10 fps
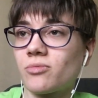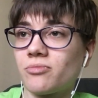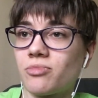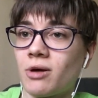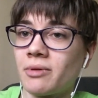
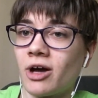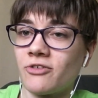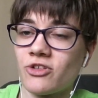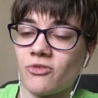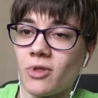probably obvious
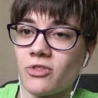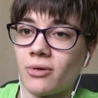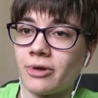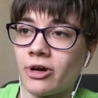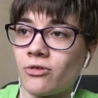from the
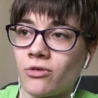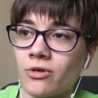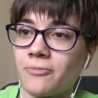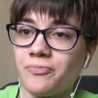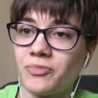thumbnail or
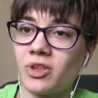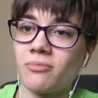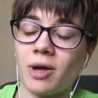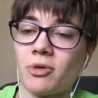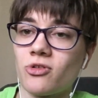my
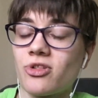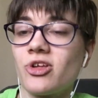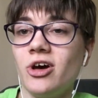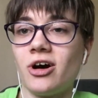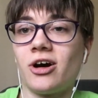posts.
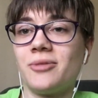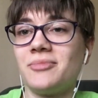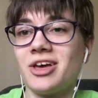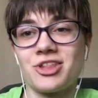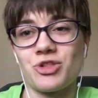
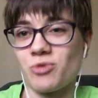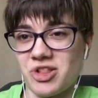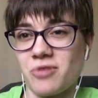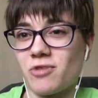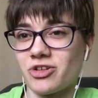It's
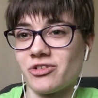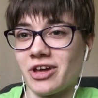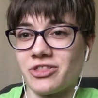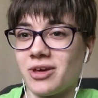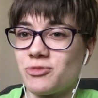Twisted Wonderland
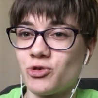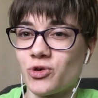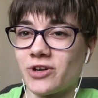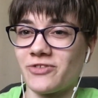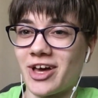themed, who could
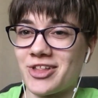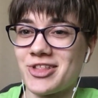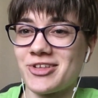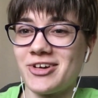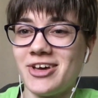have guessed?
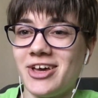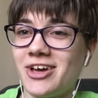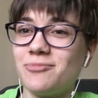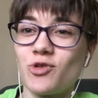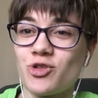
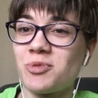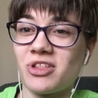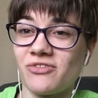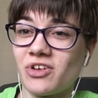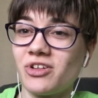And more
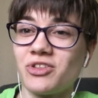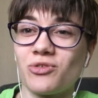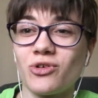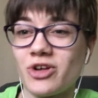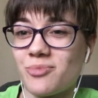specifically, the
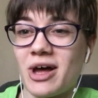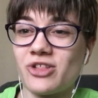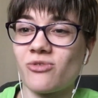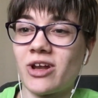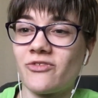Glorious
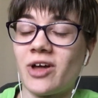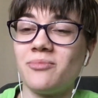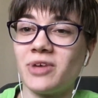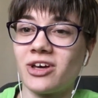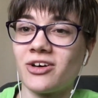Masquerade event,
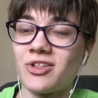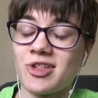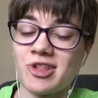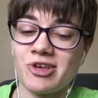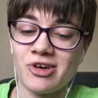because